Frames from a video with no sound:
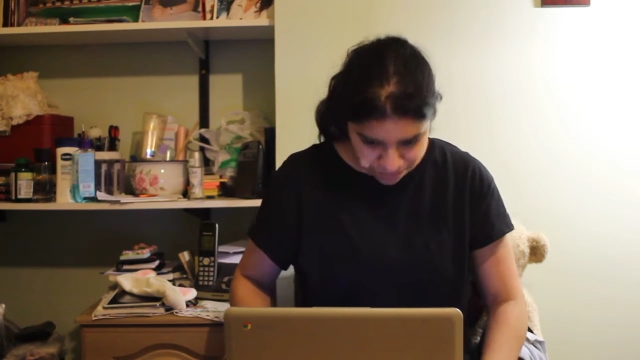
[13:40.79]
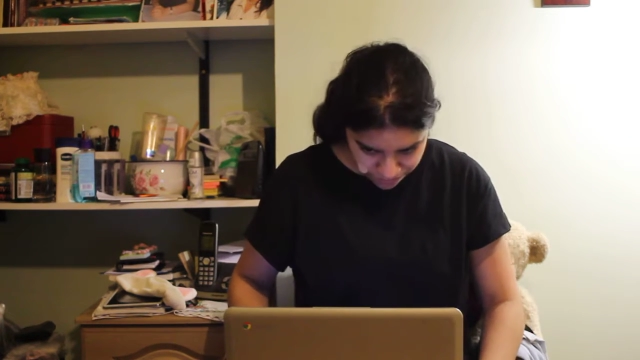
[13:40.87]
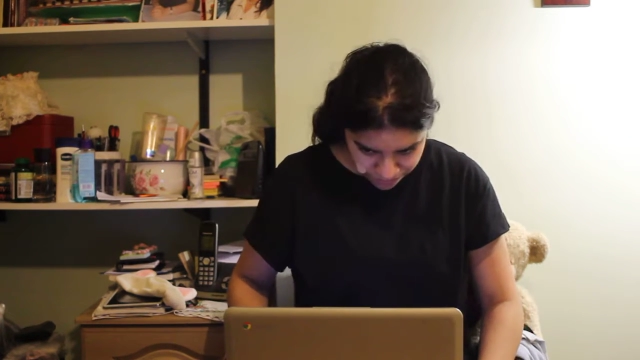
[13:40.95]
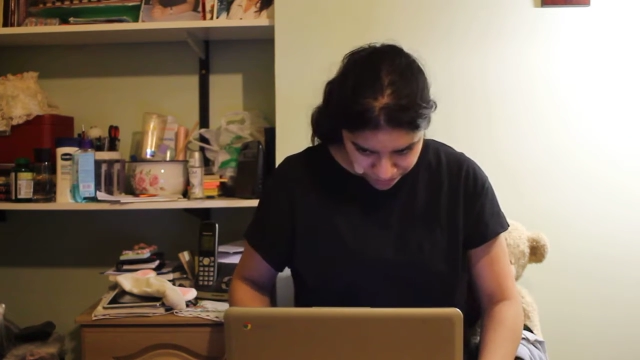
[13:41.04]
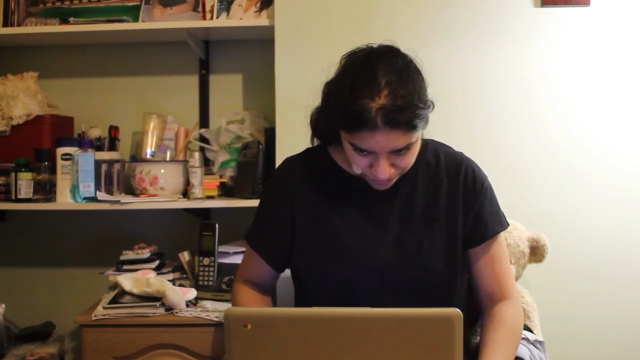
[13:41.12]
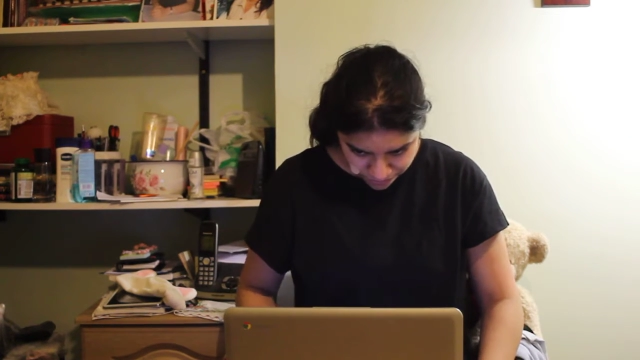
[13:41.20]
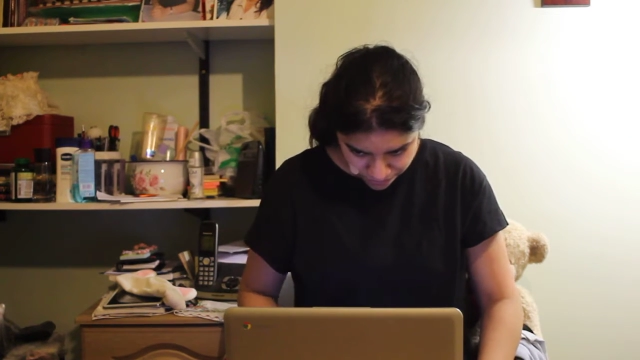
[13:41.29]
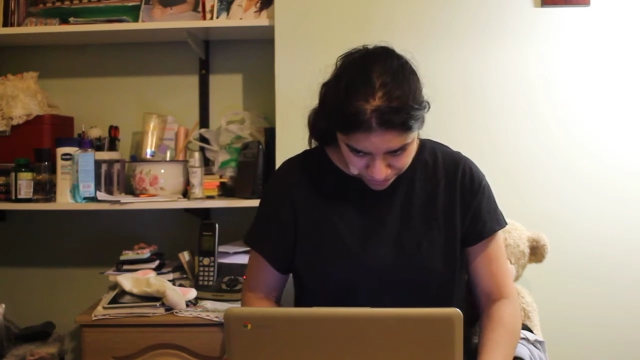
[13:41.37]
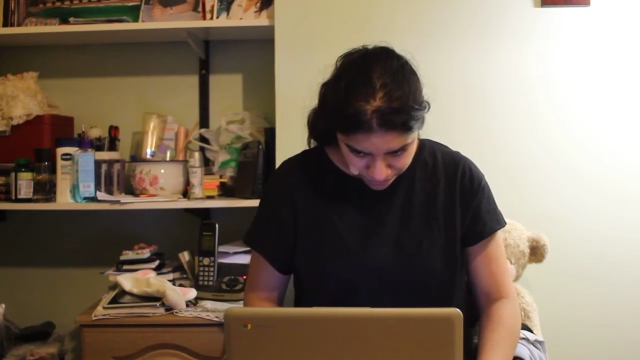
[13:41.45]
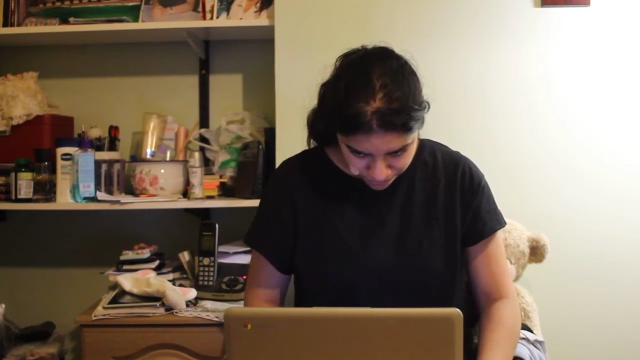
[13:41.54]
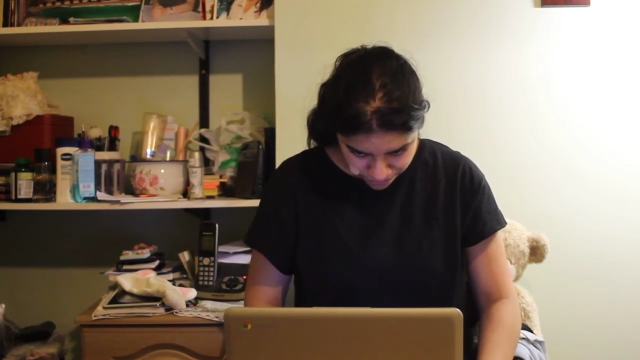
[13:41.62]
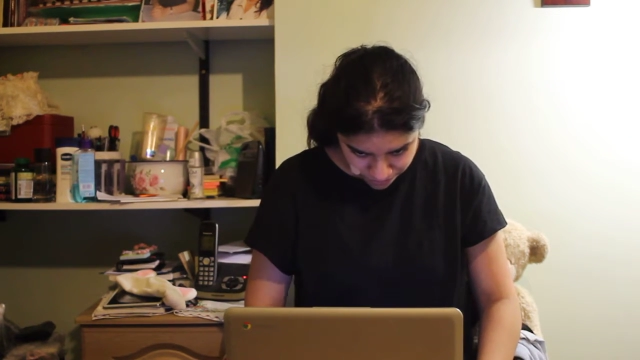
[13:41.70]

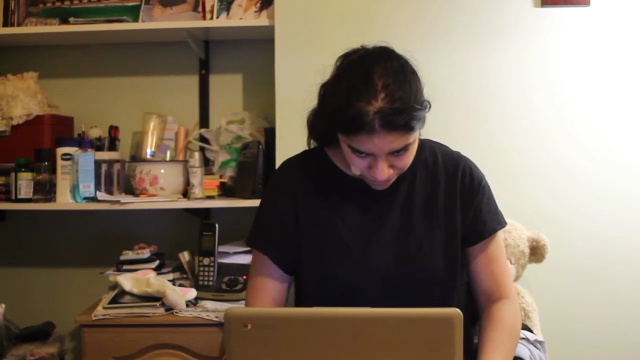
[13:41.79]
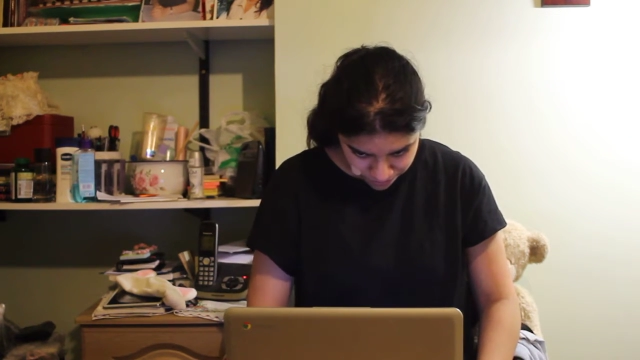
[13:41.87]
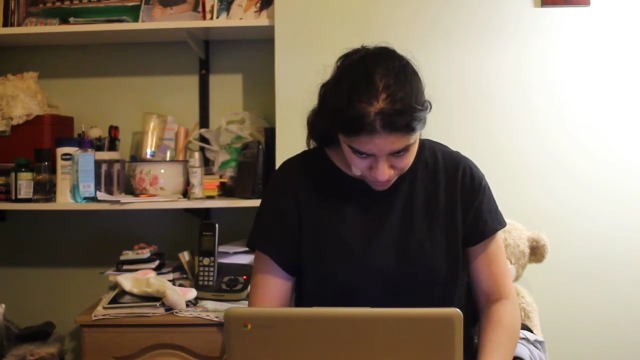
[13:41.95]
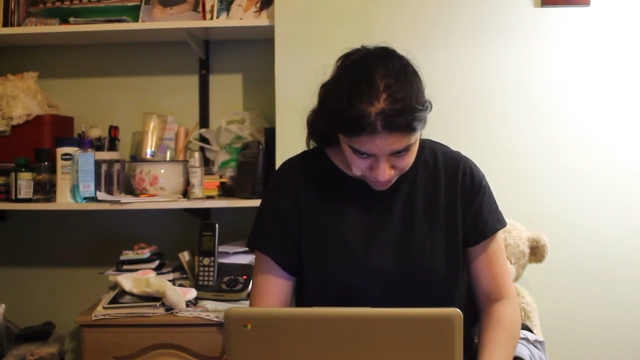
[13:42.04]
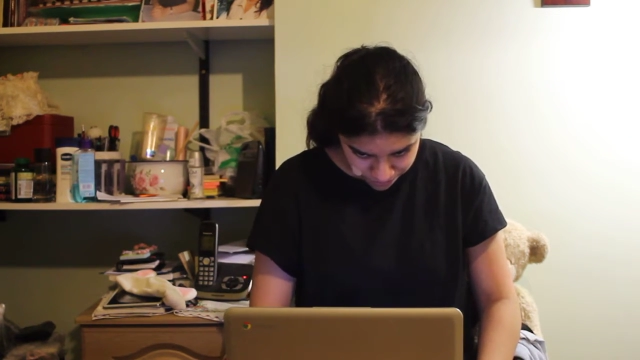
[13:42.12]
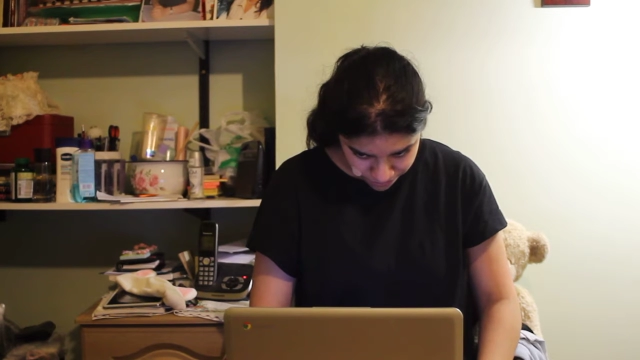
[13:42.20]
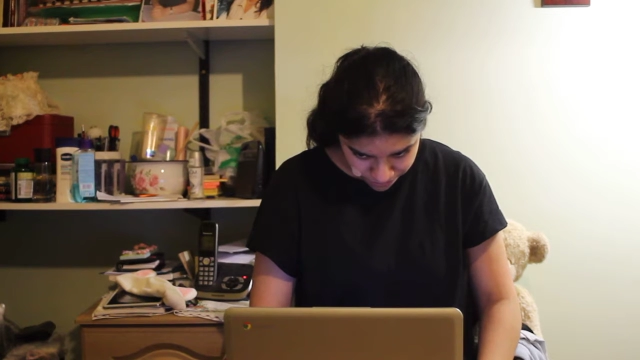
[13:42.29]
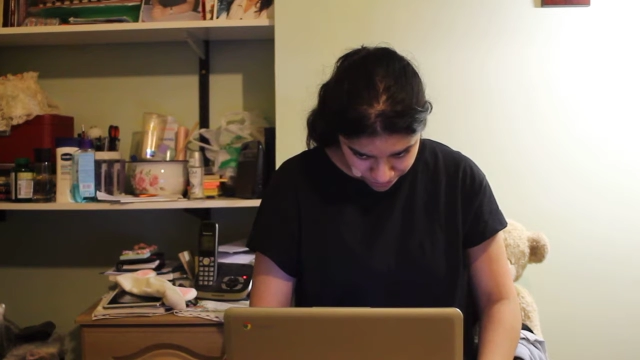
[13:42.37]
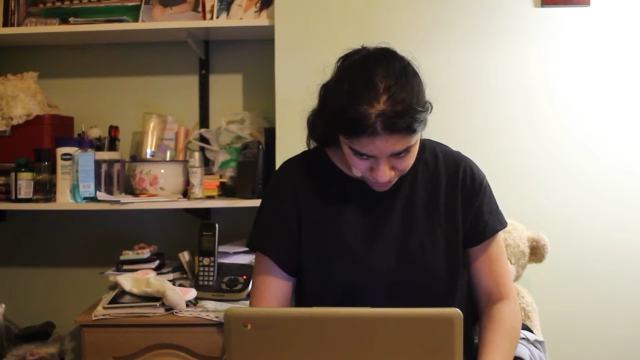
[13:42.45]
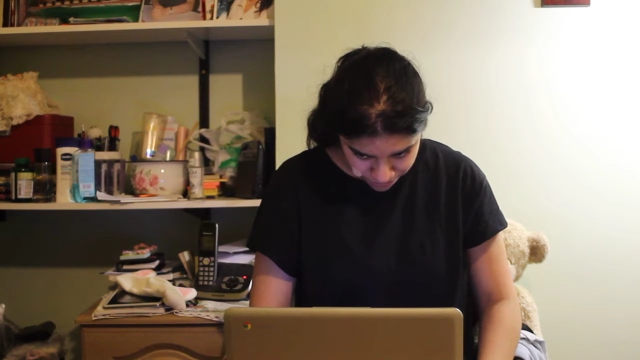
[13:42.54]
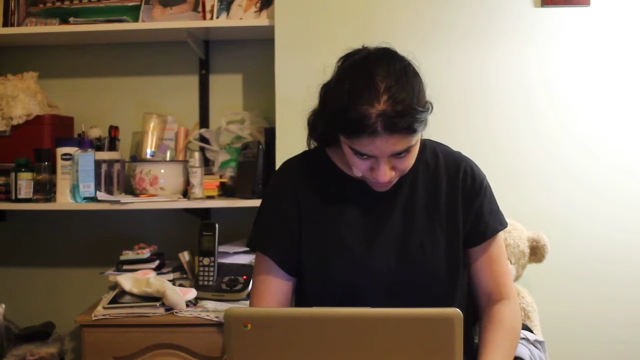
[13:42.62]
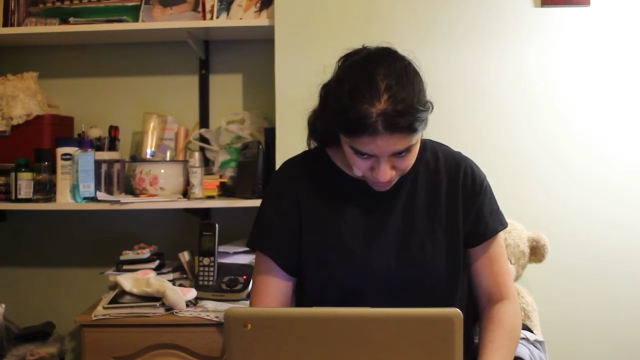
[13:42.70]

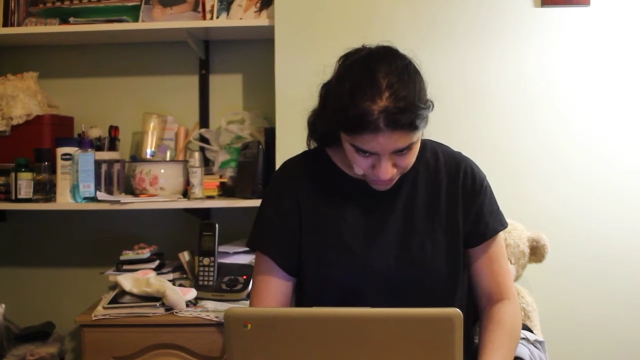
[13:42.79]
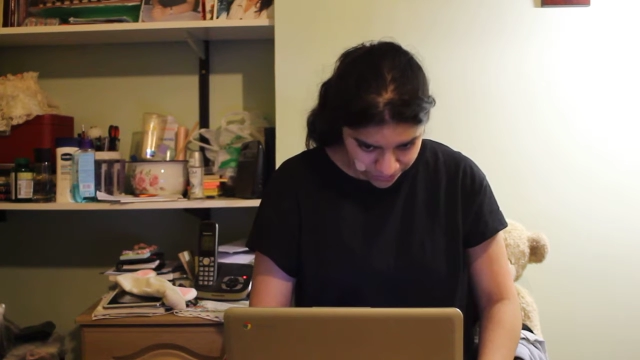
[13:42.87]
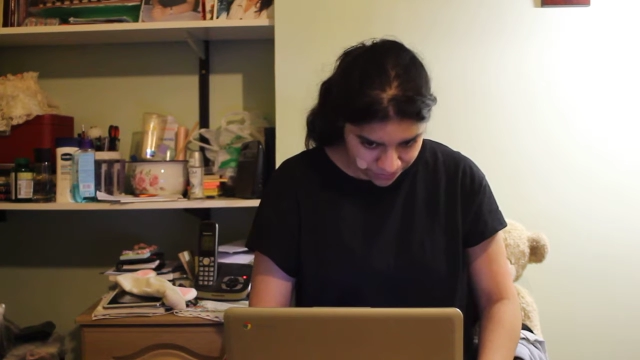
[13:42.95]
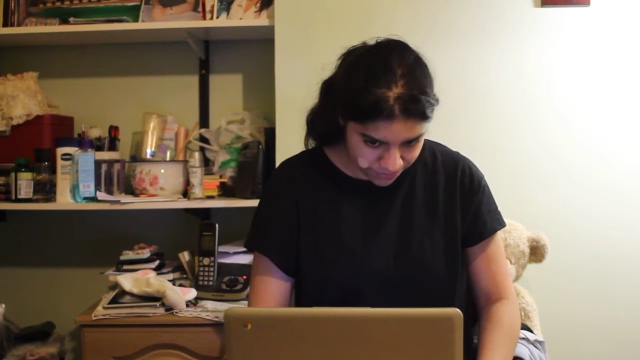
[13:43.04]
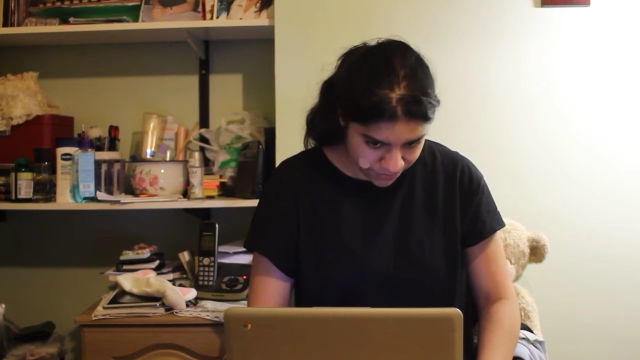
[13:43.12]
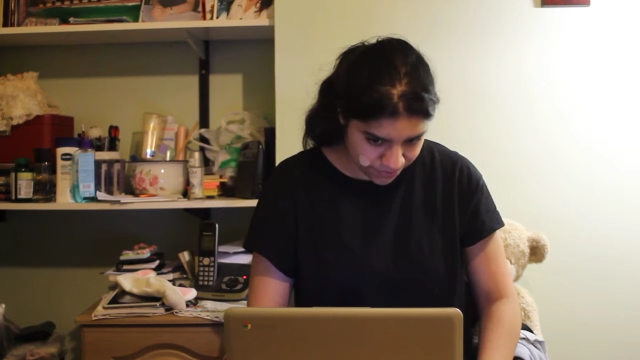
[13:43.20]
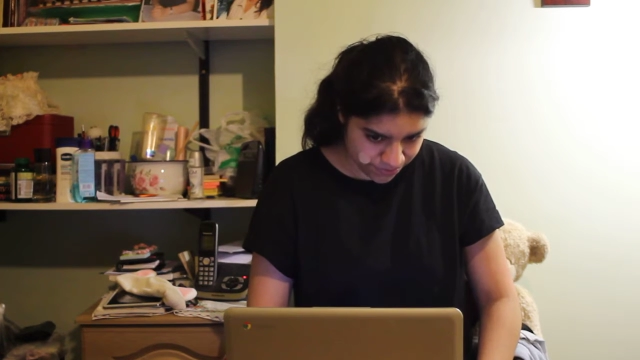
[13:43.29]
[no speech]